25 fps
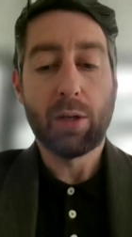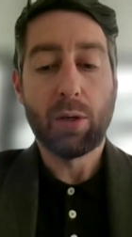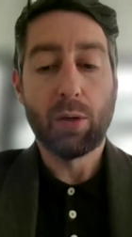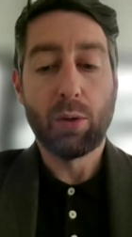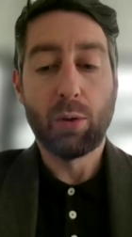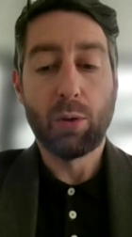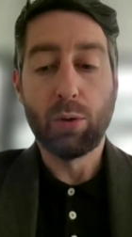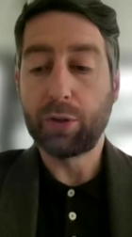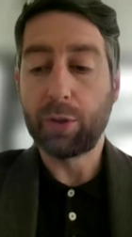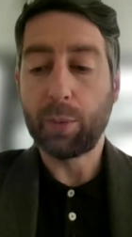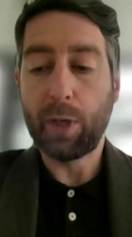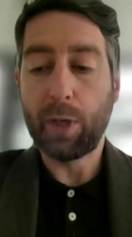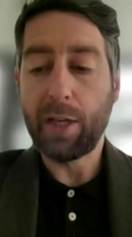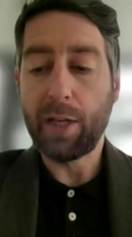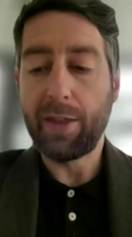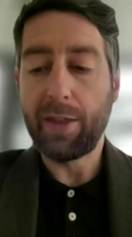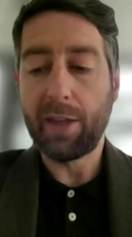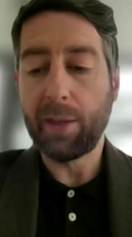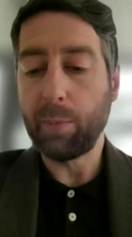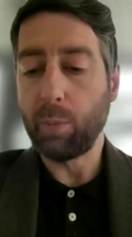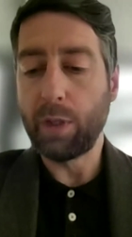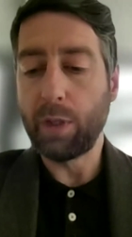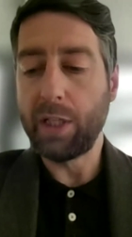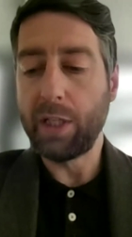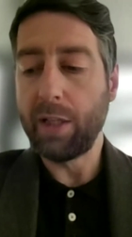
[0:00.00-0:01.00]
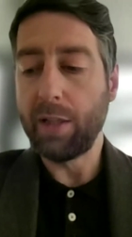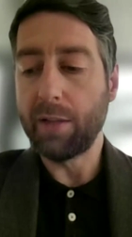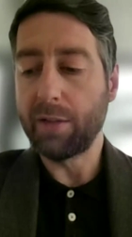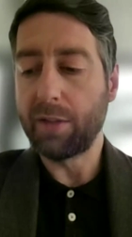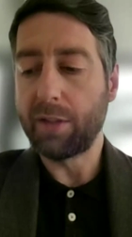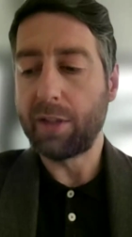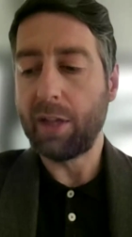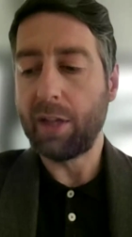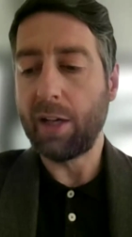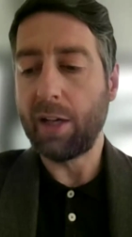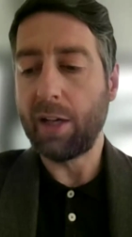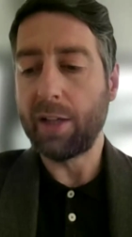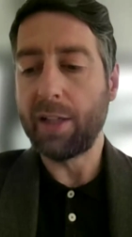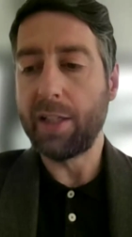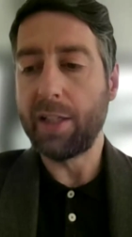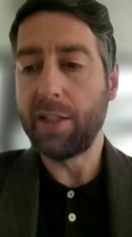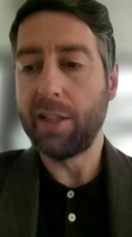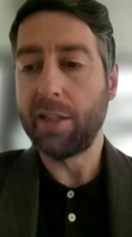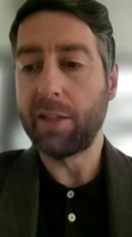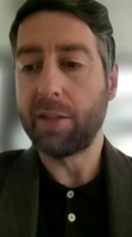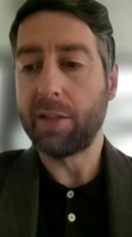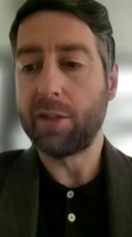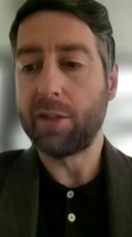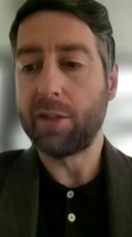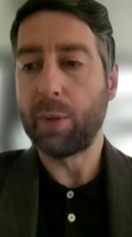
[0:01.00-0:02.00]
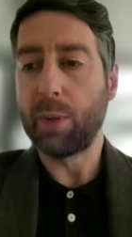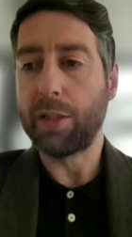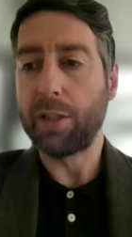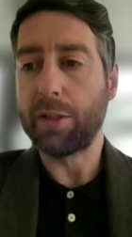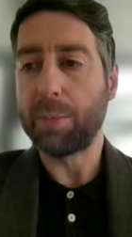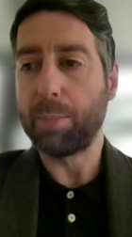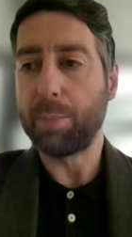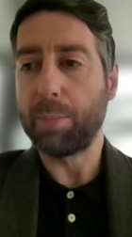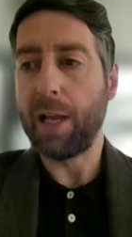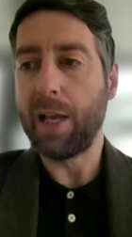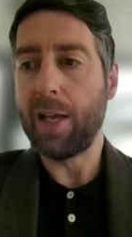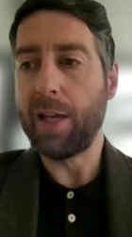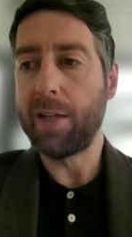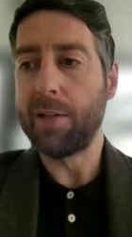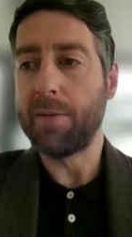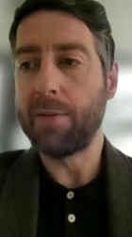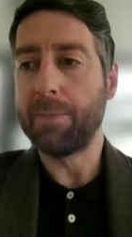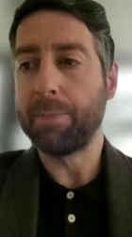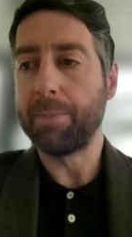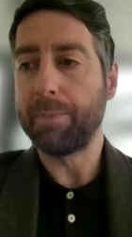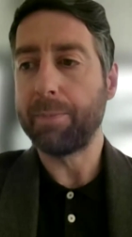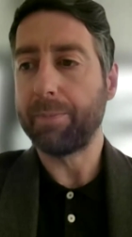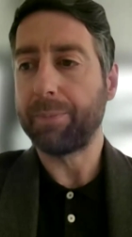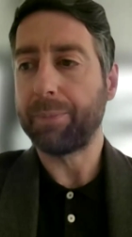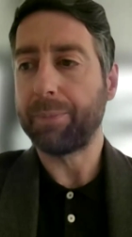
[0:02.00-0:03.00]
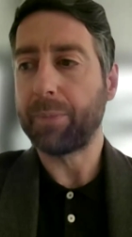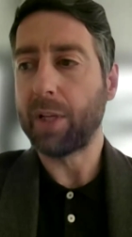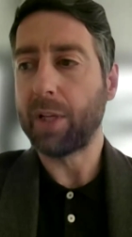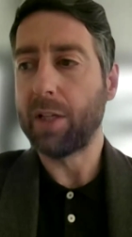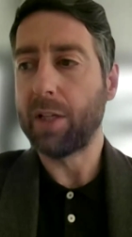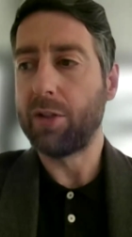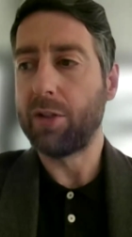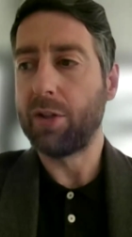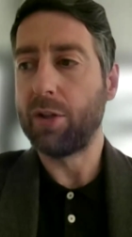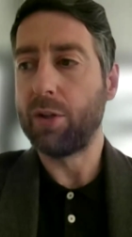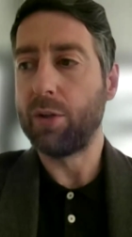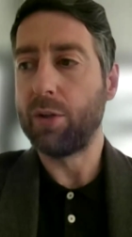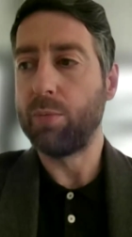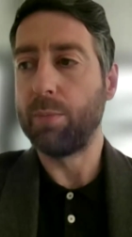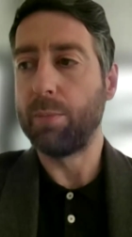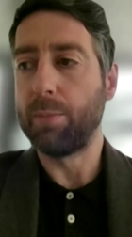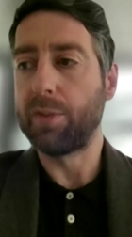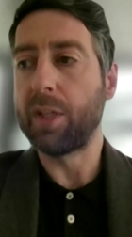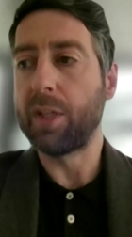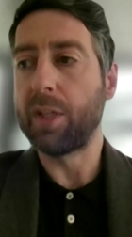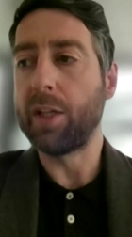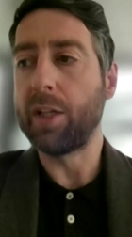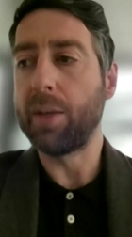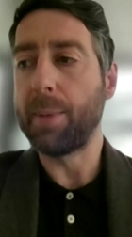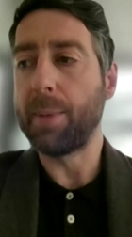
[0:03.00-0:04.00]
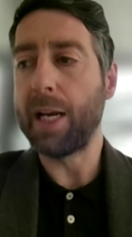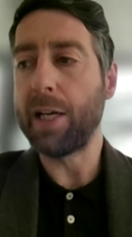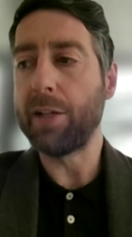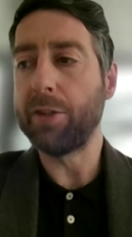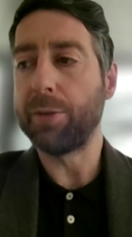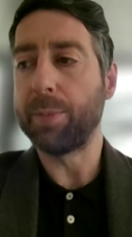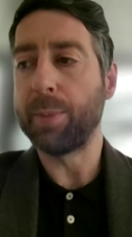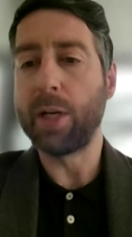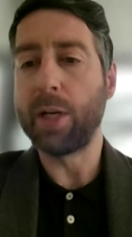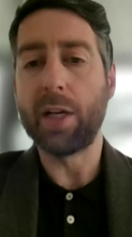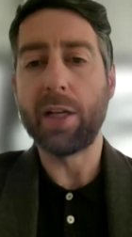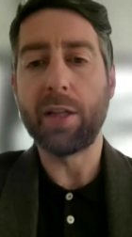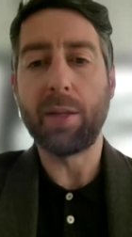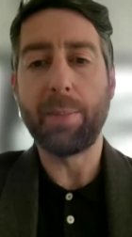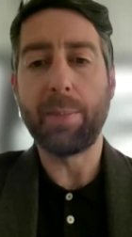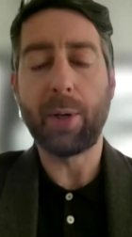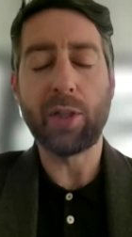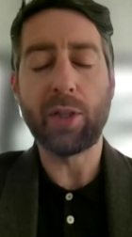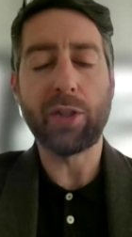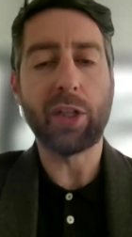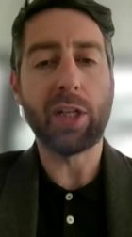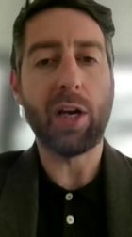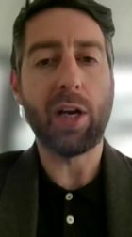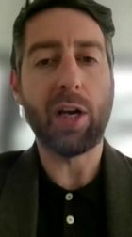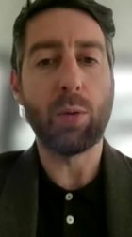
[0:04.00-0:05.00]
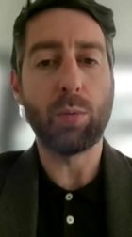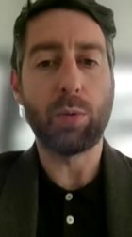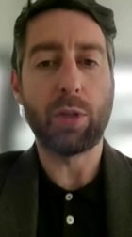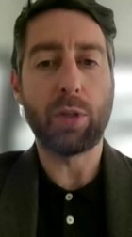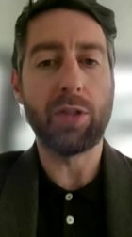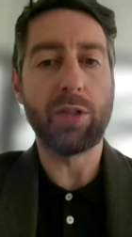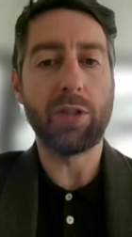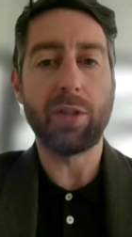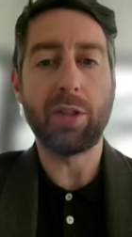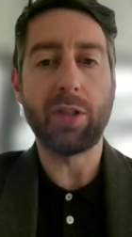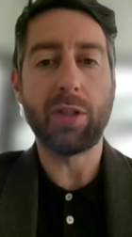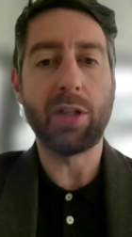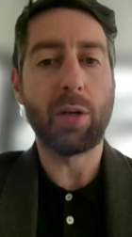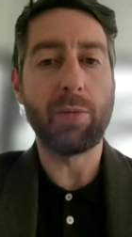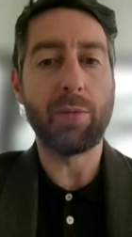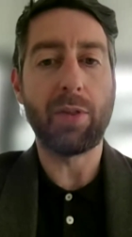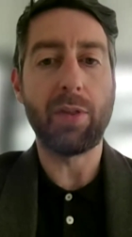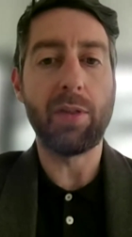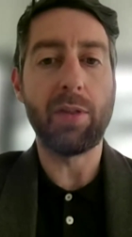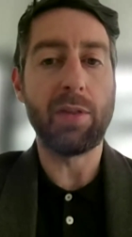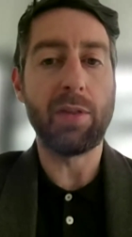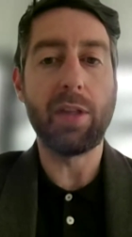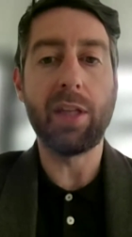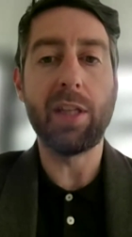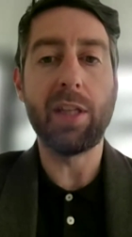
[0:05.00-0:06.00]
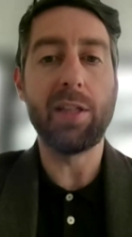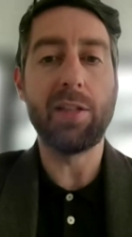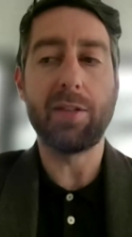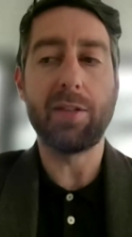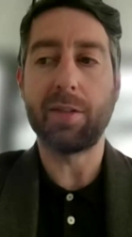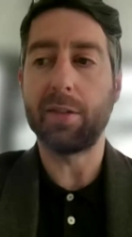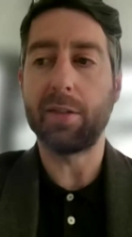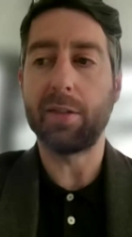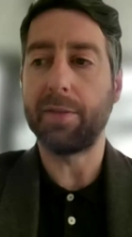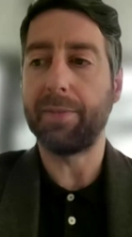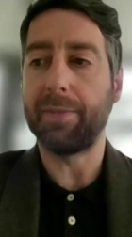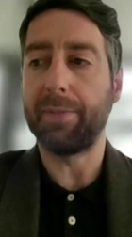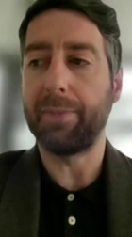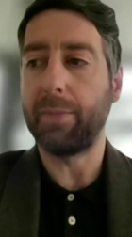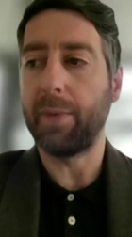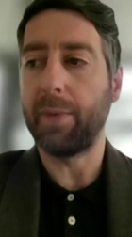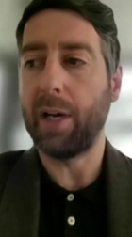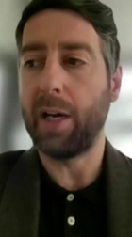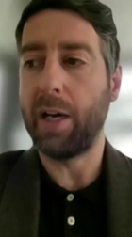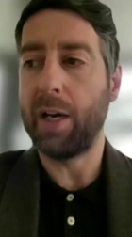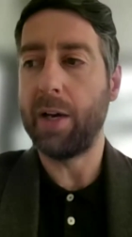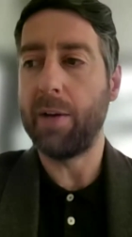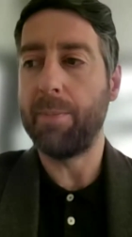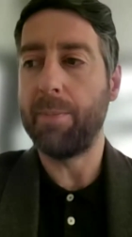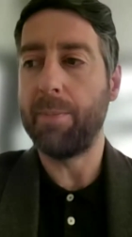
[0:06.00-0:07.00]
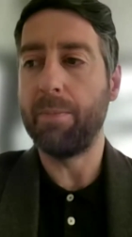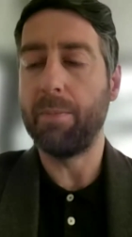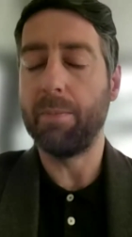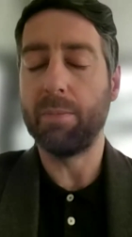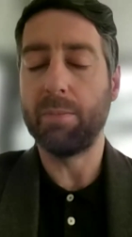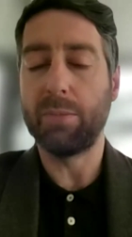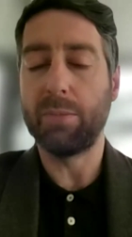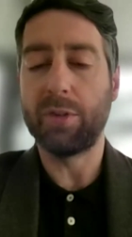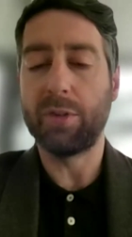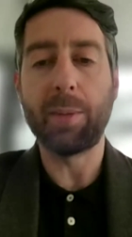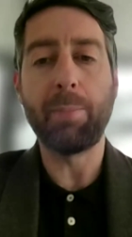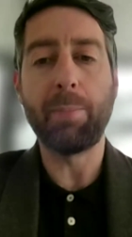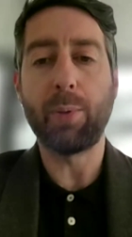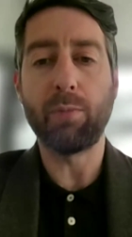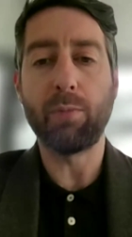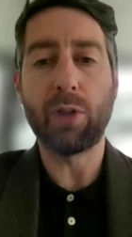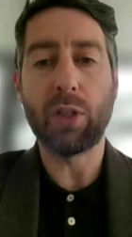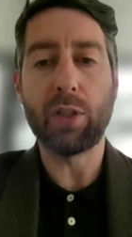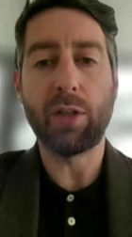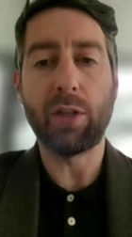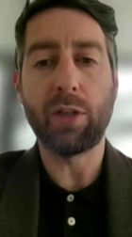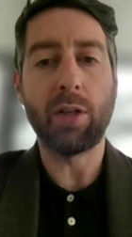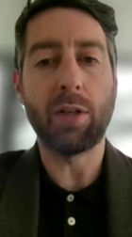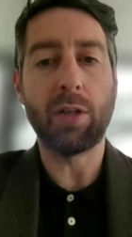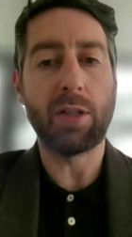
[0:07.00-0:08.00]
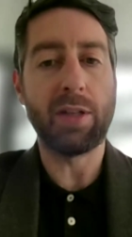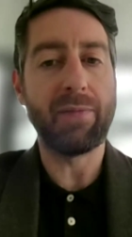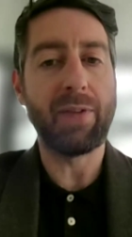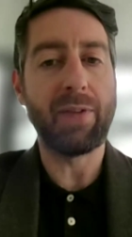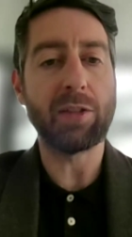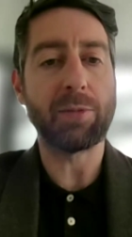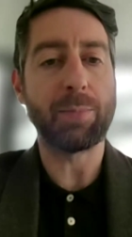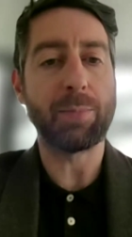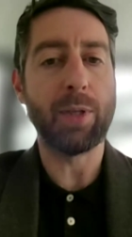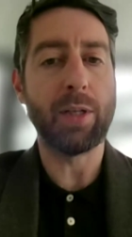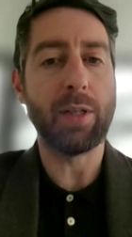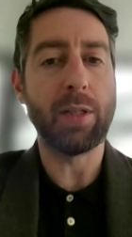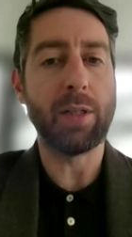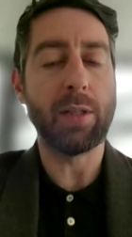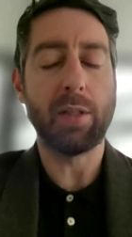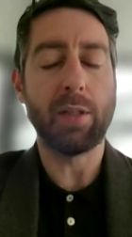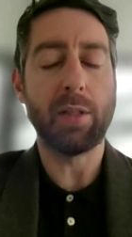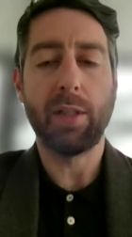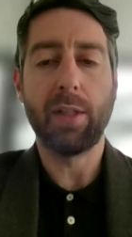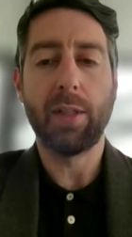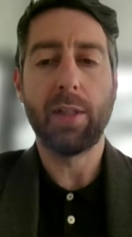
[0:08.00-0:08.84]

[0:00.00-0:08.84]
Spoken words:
Also, I think we start needing to explain to senior management and the budget holders, these simple return on investment